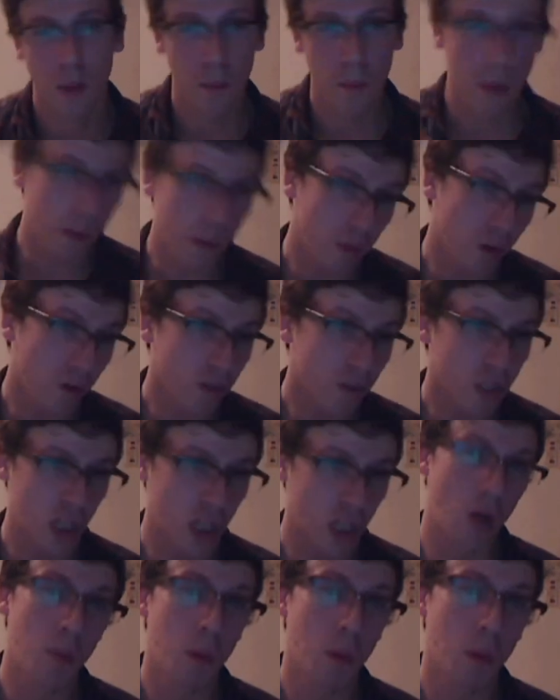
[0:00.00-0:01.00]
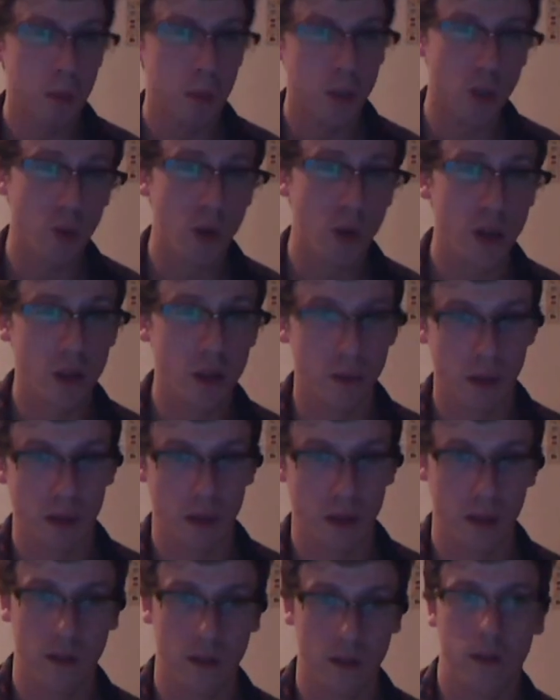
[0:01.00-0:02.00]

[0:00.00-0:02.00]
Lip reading: Maybe not the top, but somewhere in the middle,